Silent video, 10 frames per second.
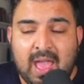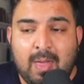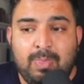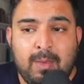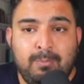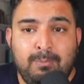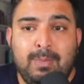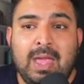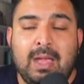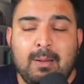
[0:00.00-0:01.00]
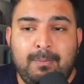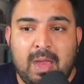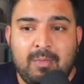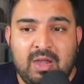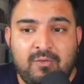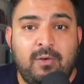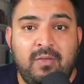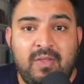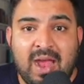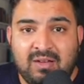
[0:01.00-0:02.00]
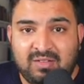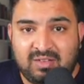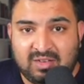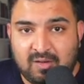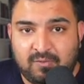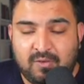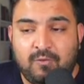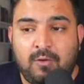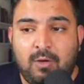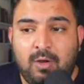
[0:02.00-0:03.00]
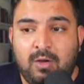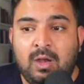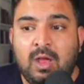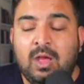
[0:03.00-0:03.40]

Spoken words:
and then make a payment for that stuff, for